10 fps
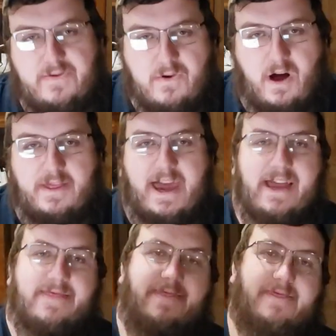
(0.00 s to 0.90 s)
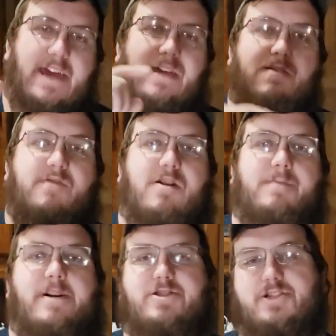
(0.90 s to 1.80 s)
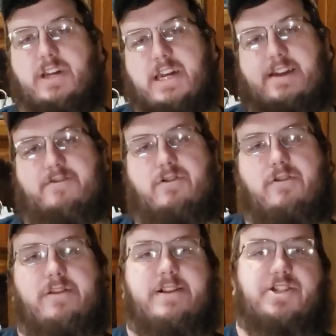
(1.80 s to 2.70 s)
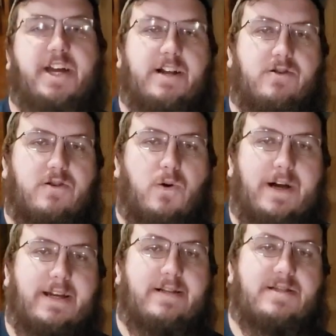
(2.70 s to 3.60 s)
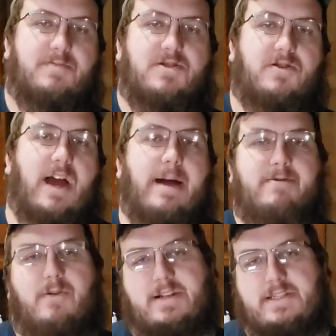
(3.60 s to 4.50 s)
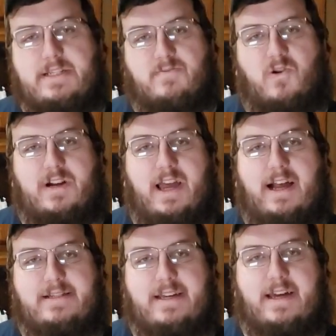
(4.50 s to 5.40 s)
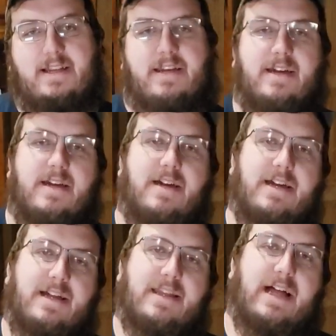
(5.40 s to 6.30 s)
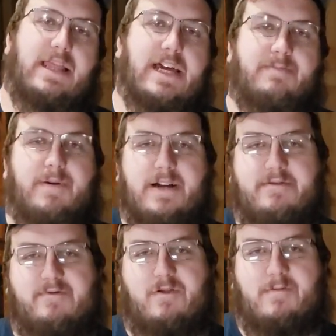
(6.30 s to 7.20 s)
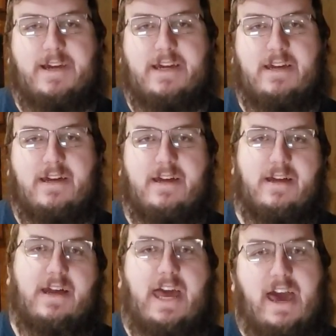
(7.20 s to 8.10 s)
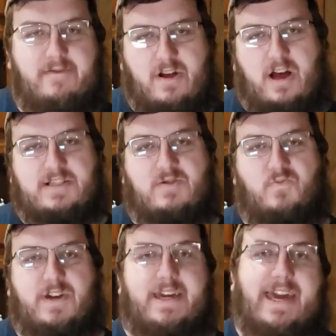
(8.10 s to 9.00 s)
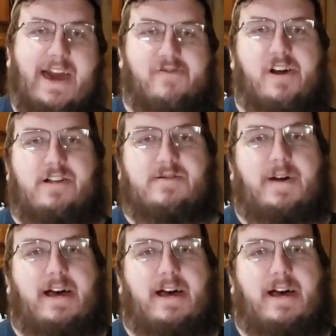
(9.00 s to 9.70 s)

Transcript: it through all that, thank you very much. If you're new to the channel, go ahead and subscribe. You want to see some more content, hit that like button for me. Have an awesome week. Have an awesome